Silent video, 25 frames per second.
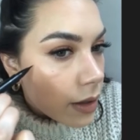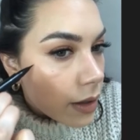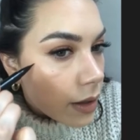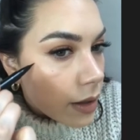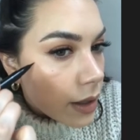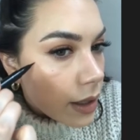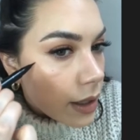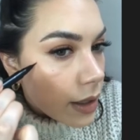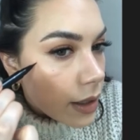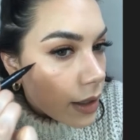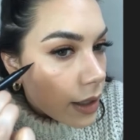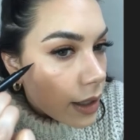
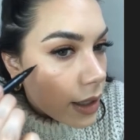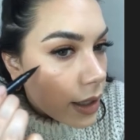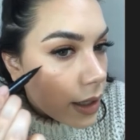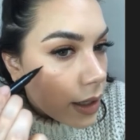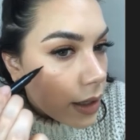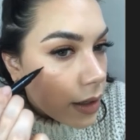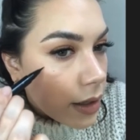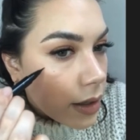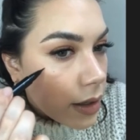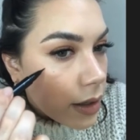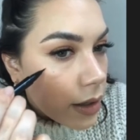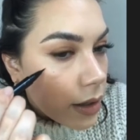And
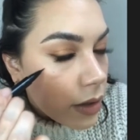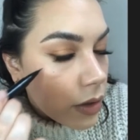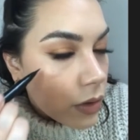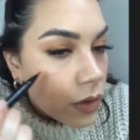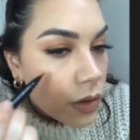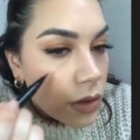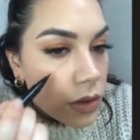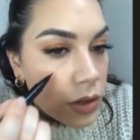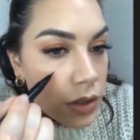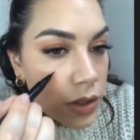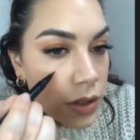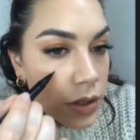then you
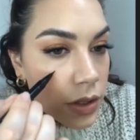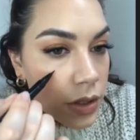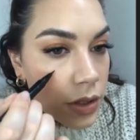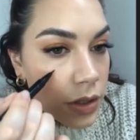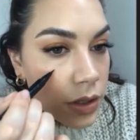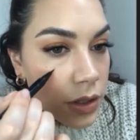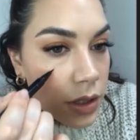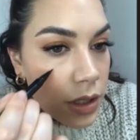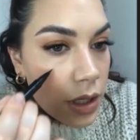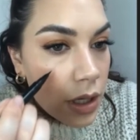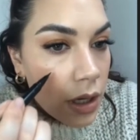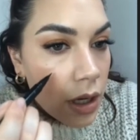can just
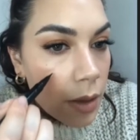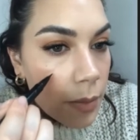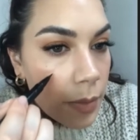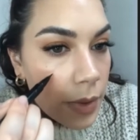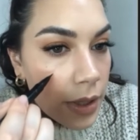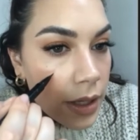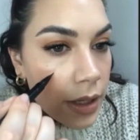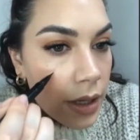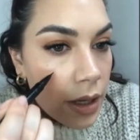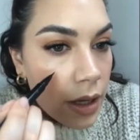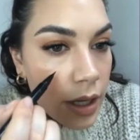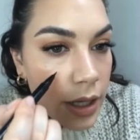start
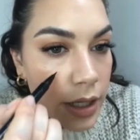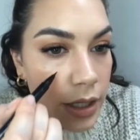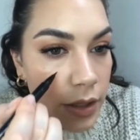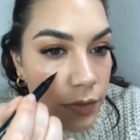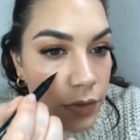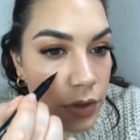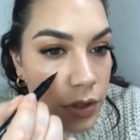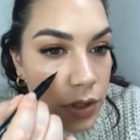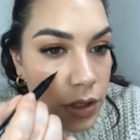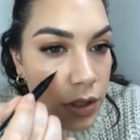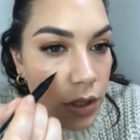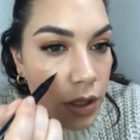by kind of
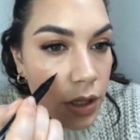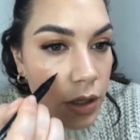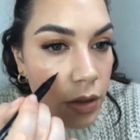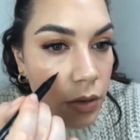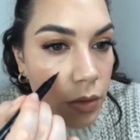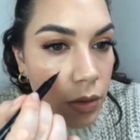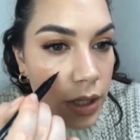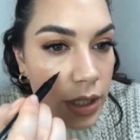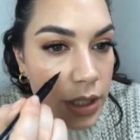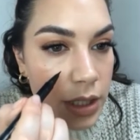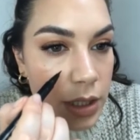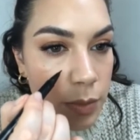just going
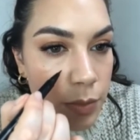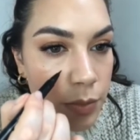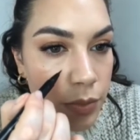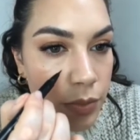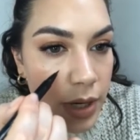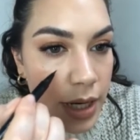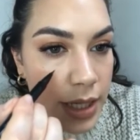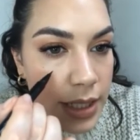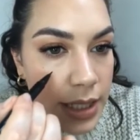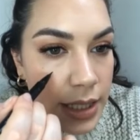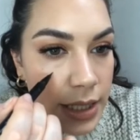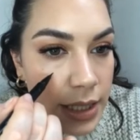quite
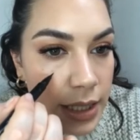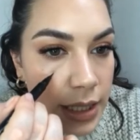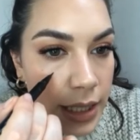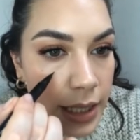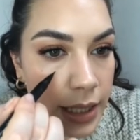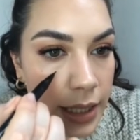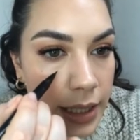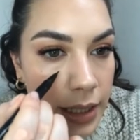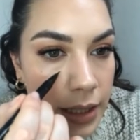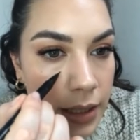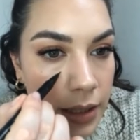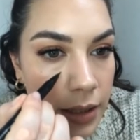
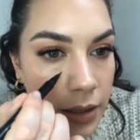sporadically.